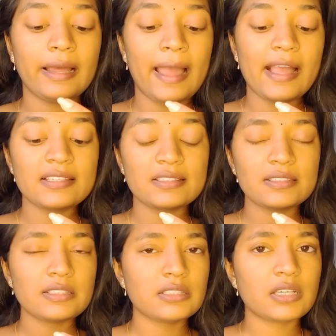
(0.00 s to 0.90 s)
As
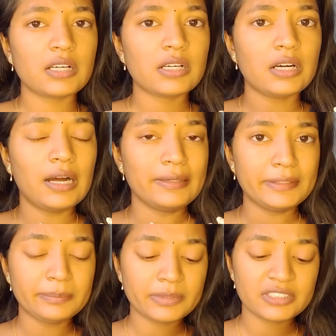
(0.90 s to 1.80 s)
this is a
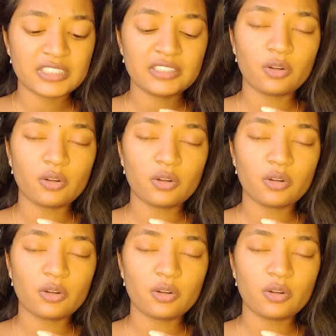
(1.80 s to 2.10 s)
100%